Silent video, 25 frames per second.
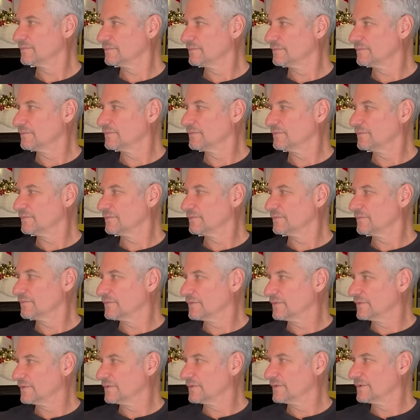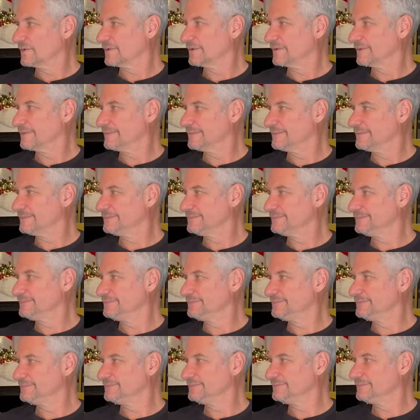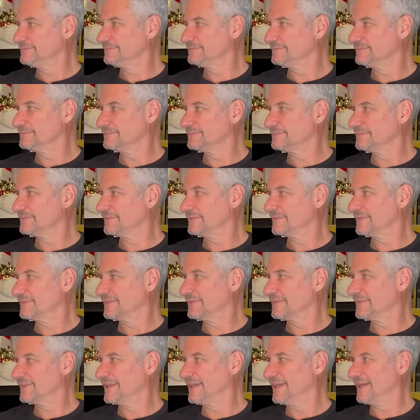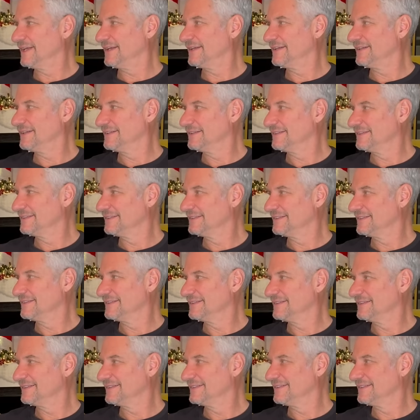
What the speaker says: This person isn't speaking.